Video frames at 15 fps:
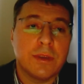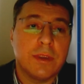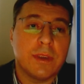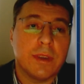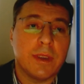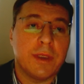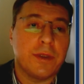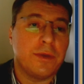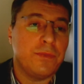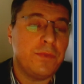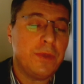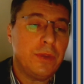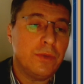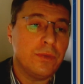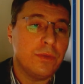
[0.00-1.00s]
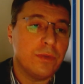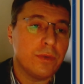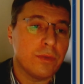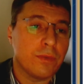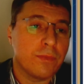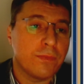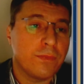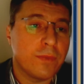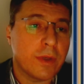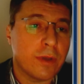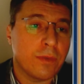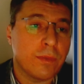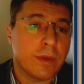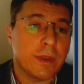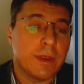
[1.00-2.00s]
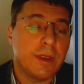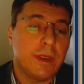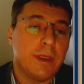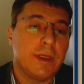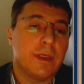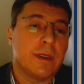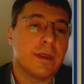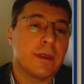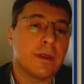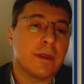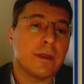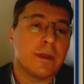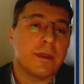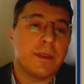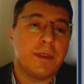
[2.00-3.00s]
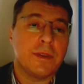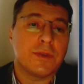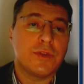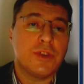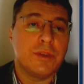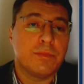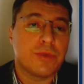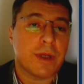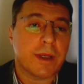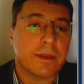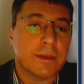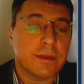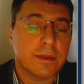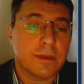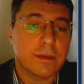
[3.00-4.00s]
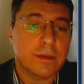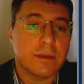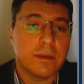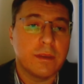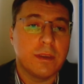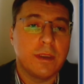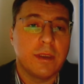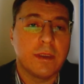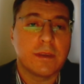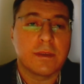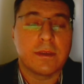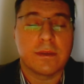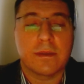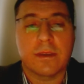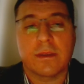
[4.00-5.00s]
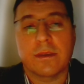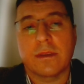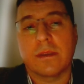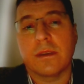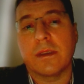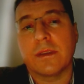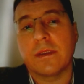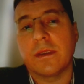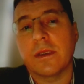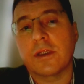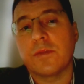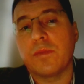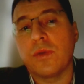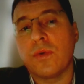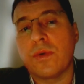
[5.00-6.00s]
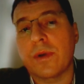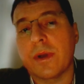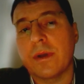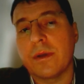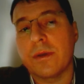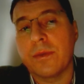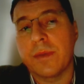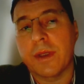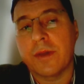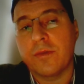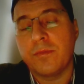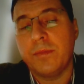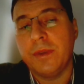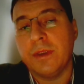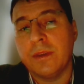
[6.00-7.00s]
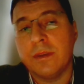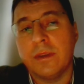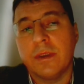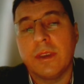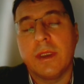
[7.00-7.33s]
a review of our ESG practices. Since as an explorer, we have been